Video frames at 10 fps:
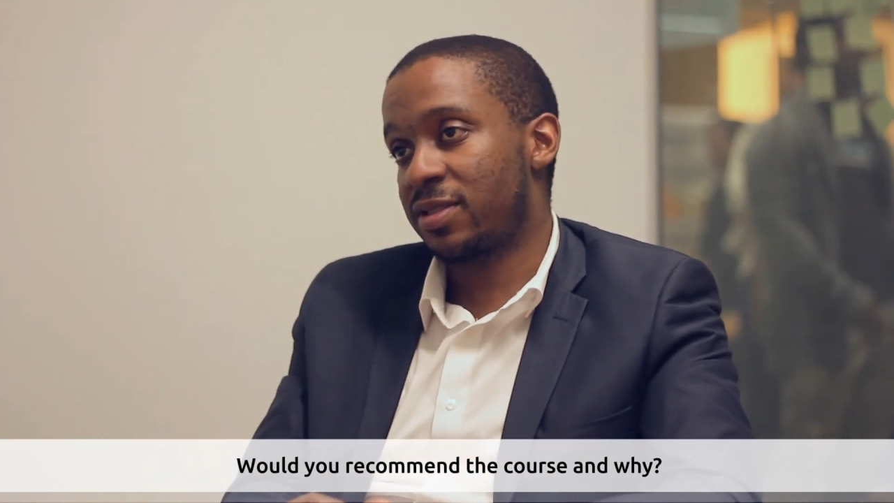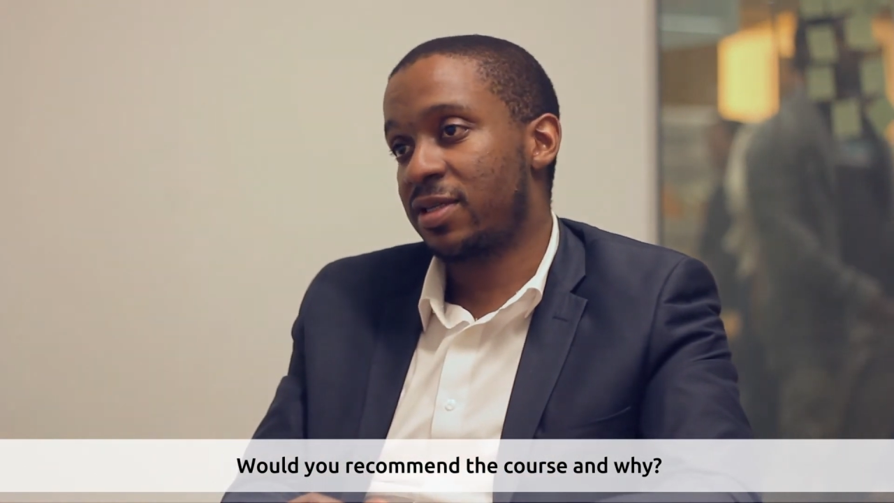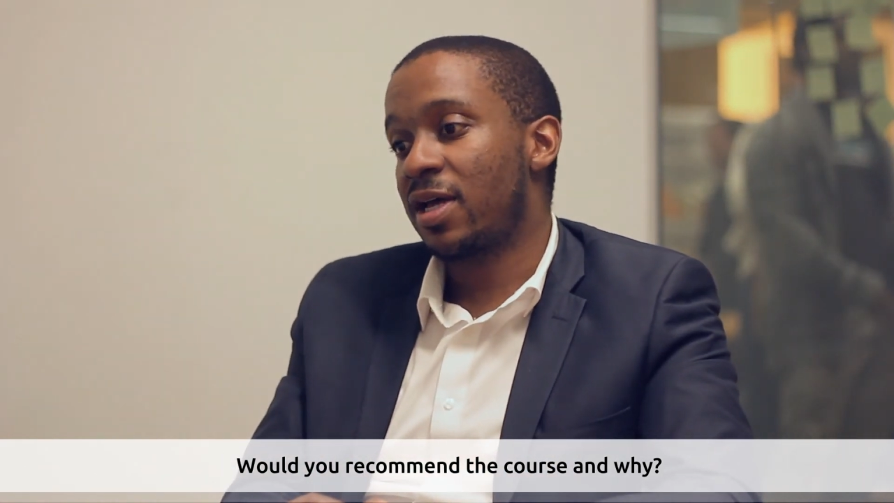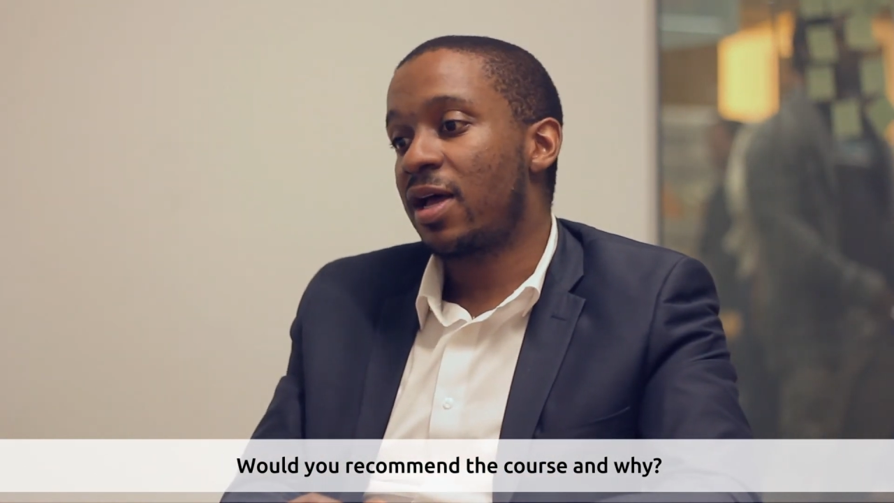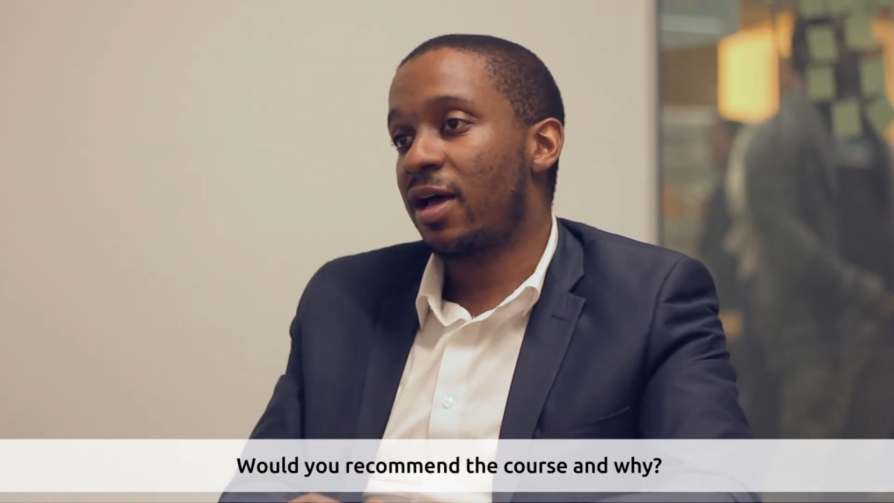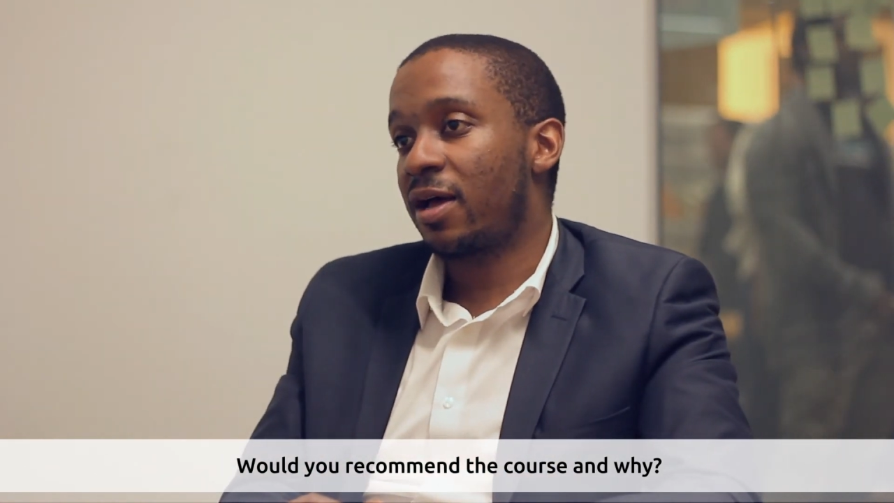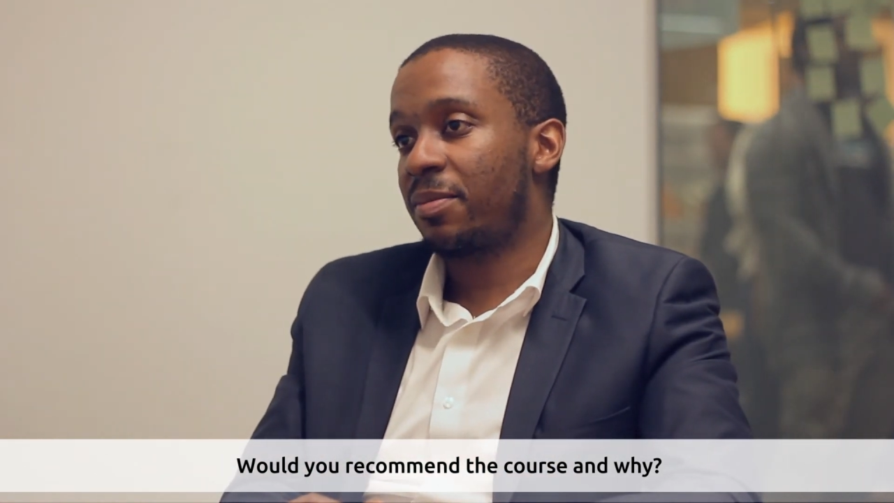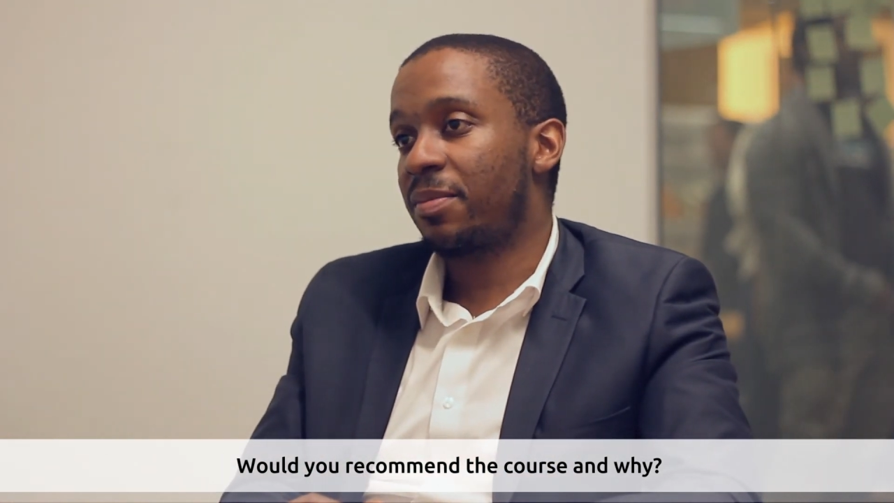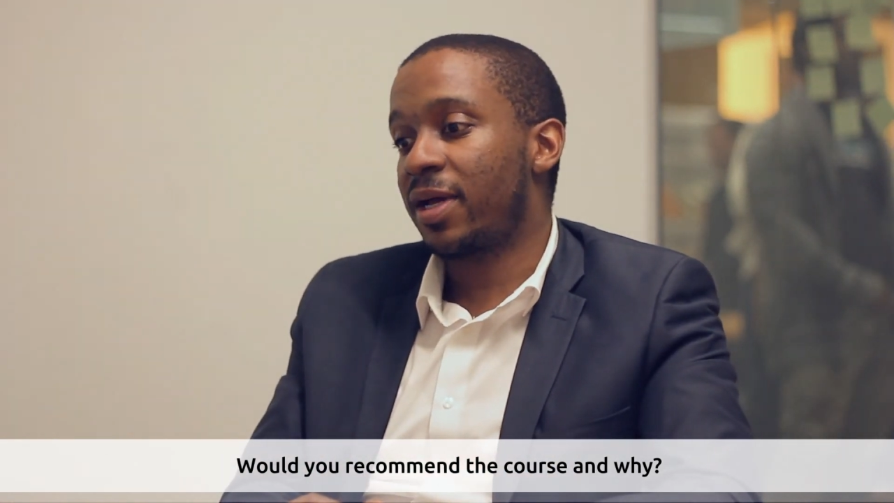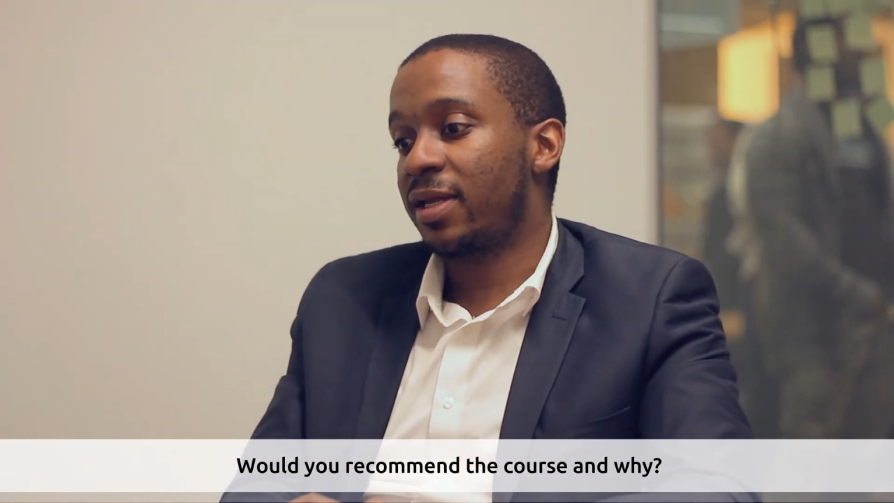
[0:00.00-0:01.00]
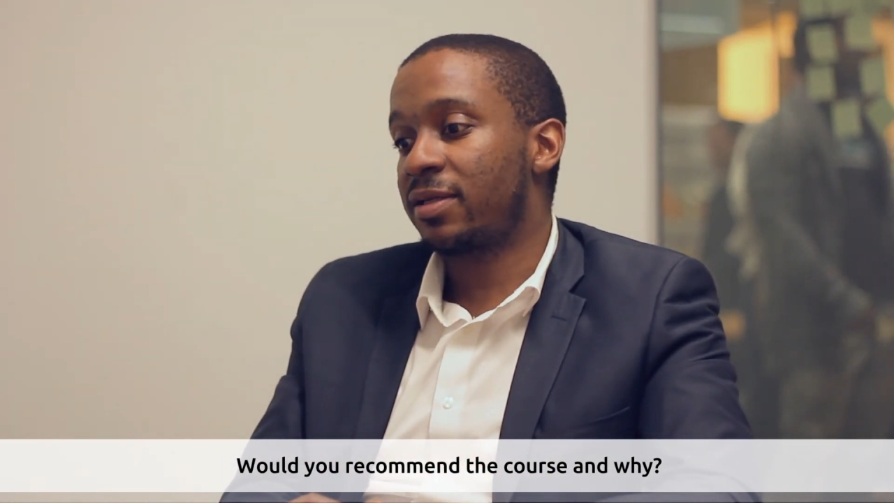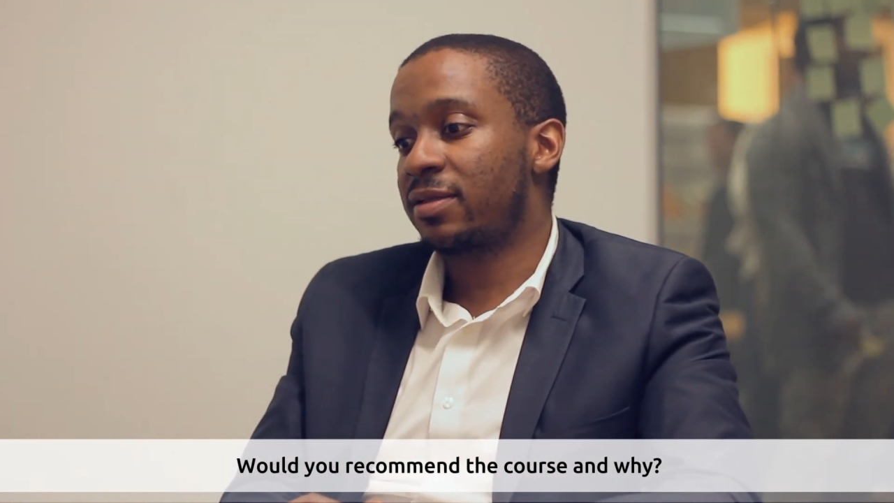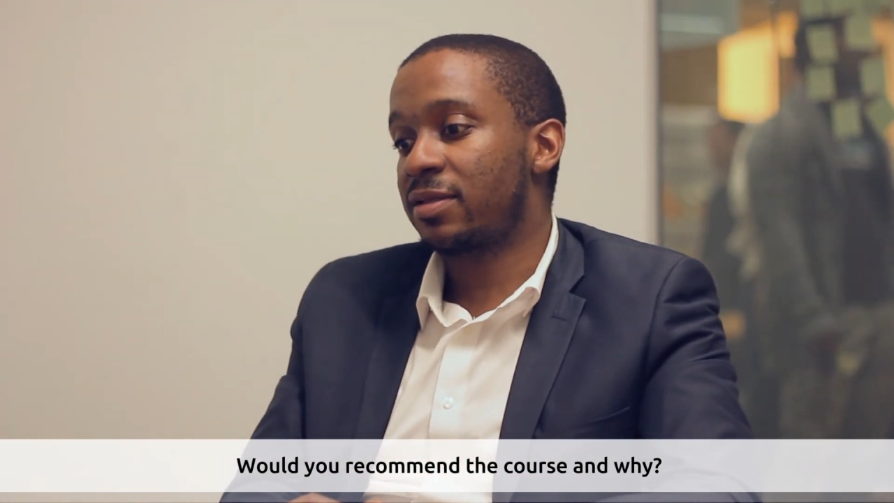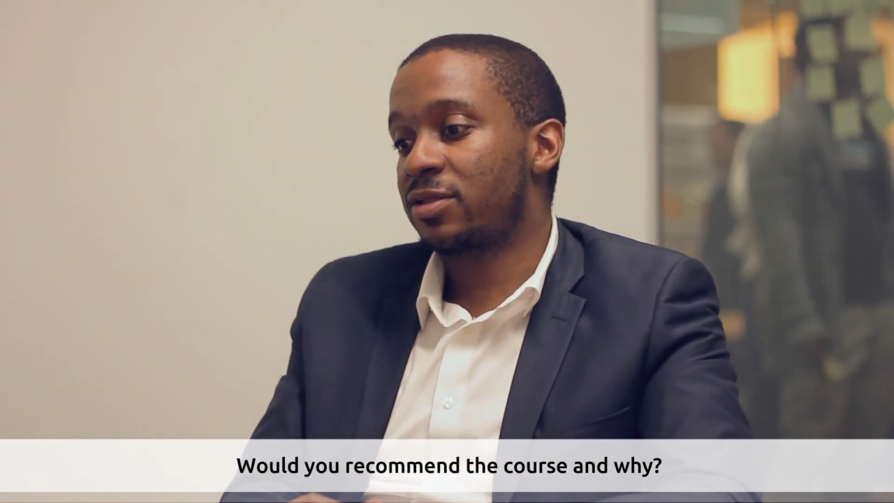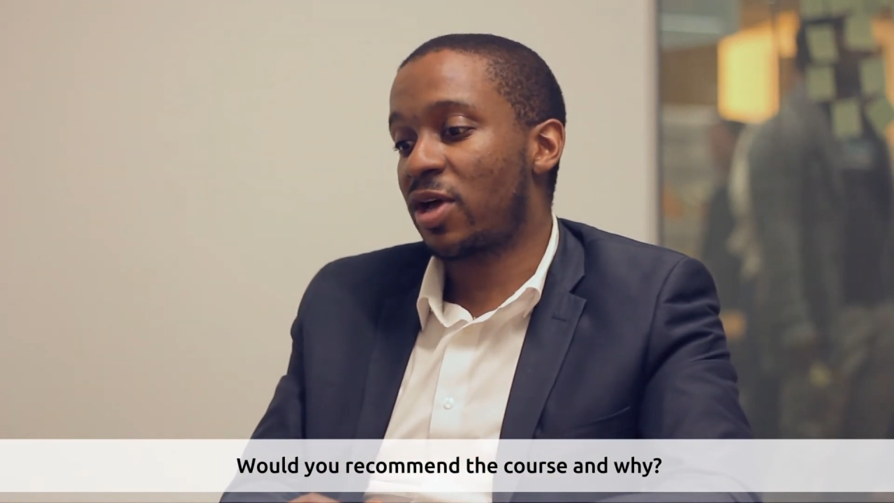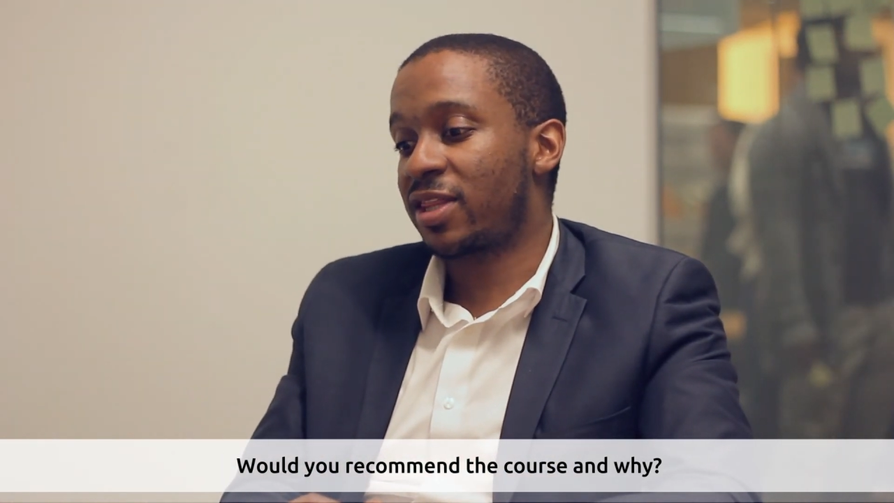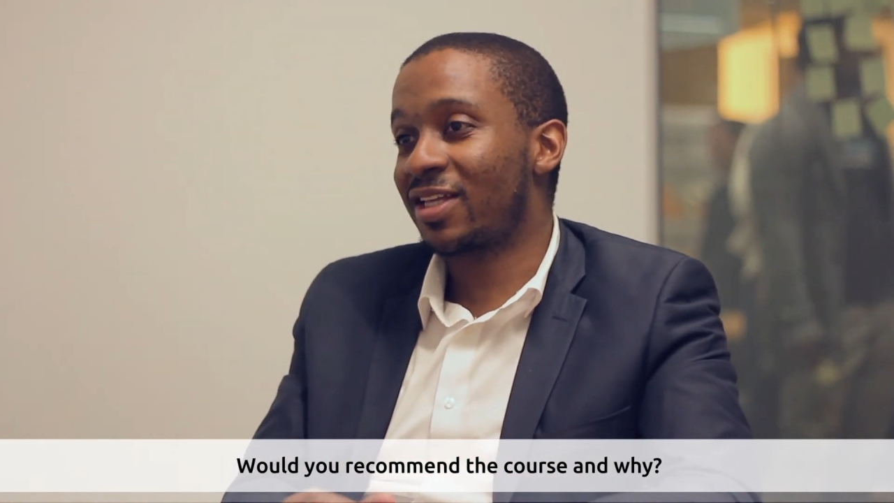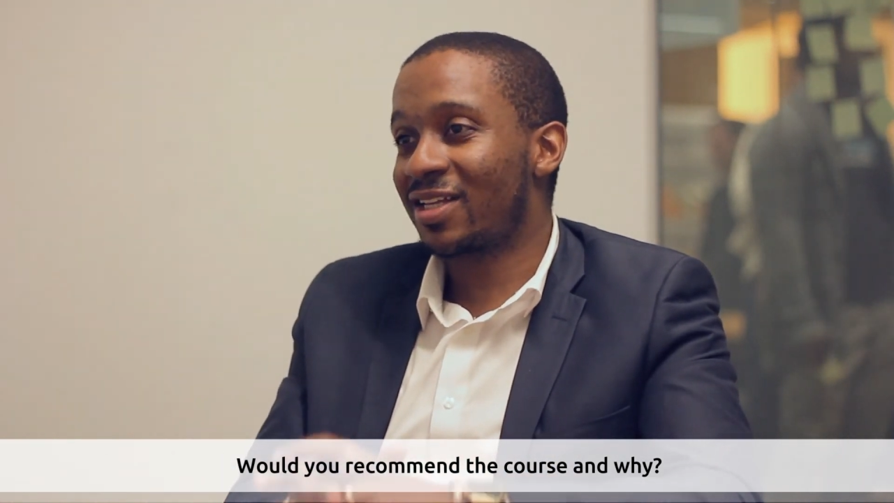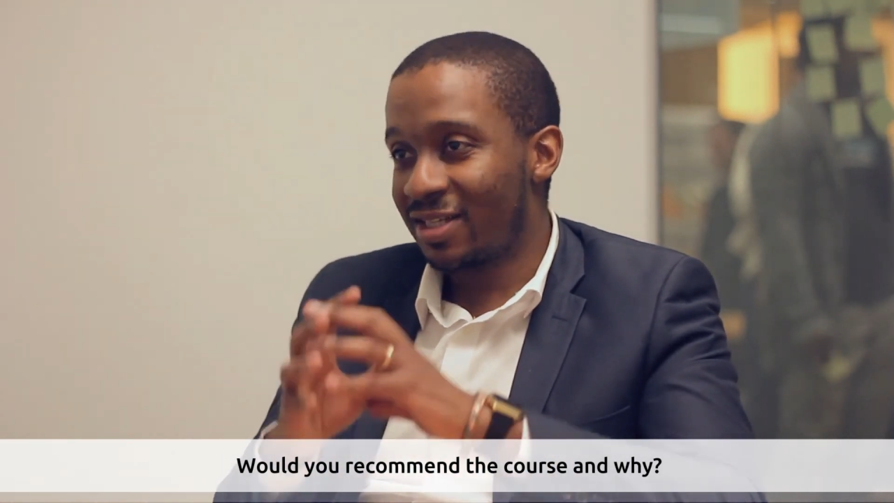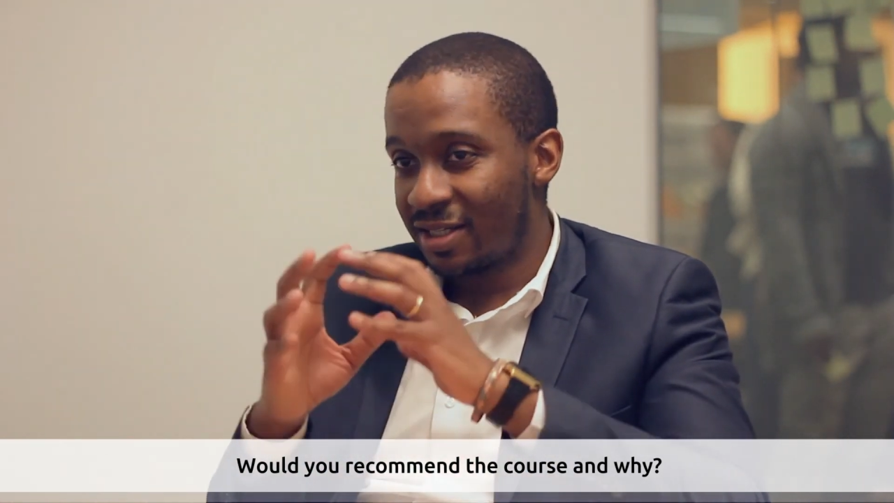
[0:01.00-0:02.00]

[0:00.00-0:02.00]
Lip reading: And so I think